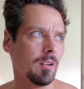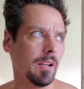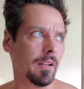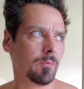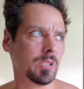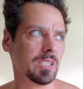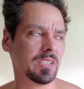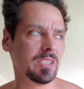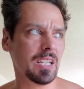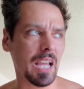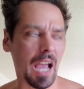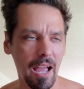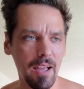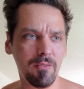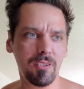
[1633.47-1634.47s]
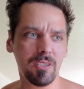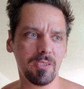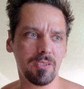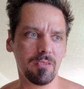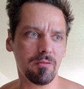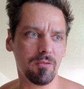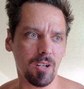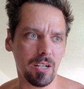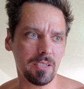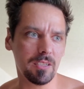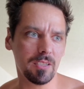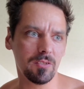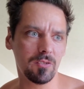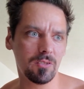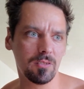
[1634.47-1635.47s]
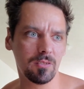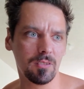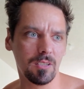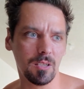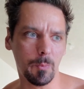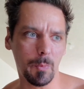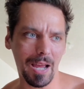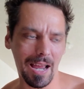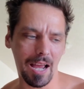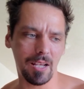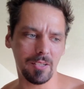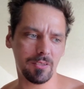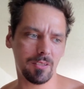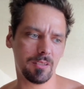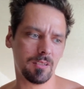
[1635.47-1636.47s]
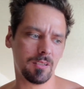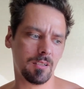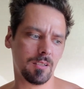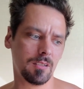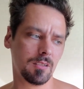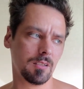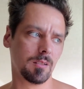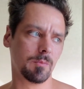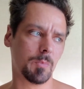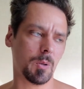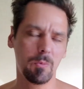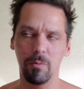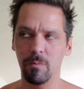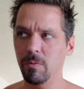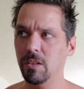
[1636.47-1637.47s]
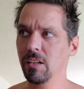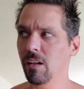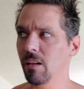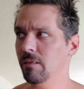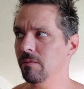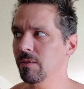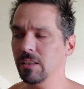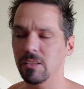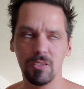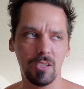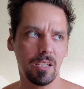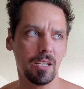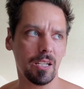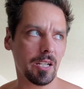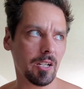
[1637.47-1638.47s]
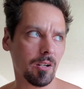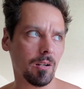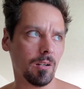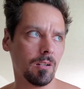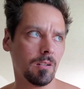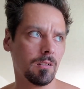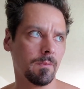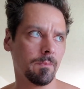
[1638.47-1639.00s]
And we see evidence of greatness in the past, but we're not really seeing it here.